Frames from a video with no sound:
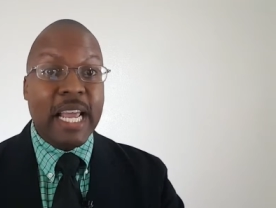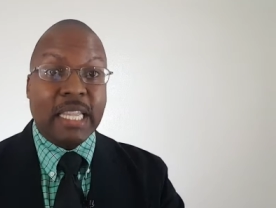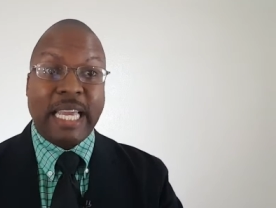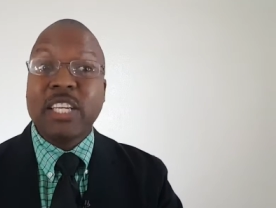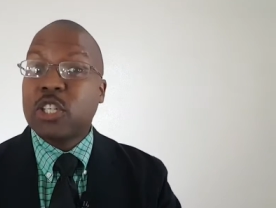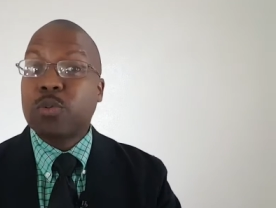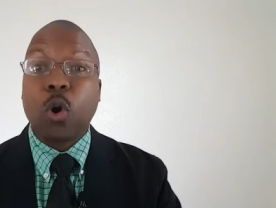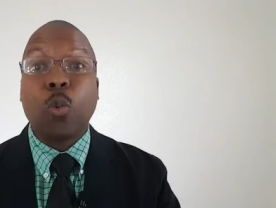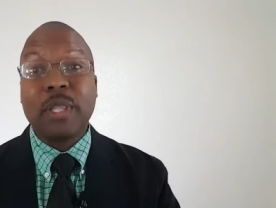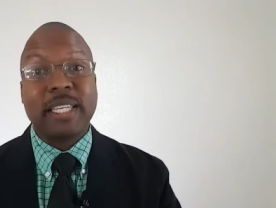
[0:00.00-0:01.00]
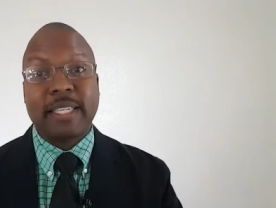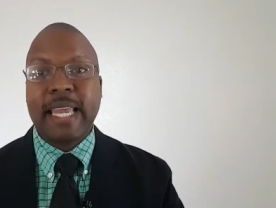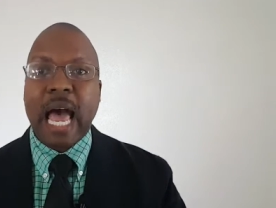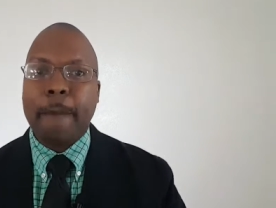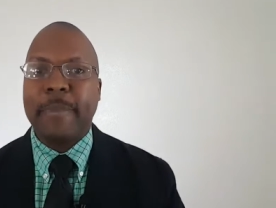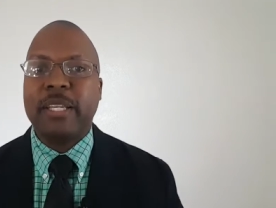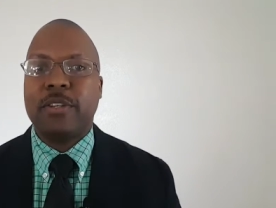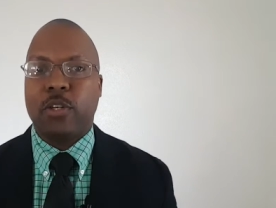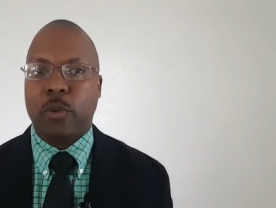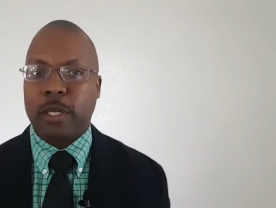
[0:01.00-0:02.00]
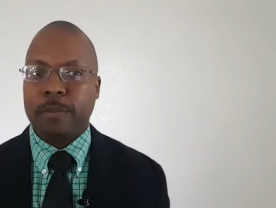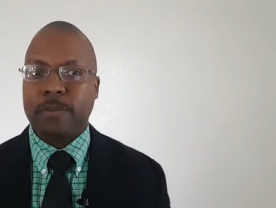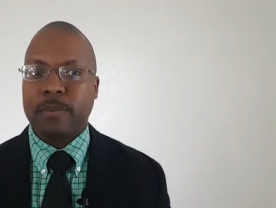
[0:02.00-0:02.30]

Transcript: They just weren't willing to tap into it.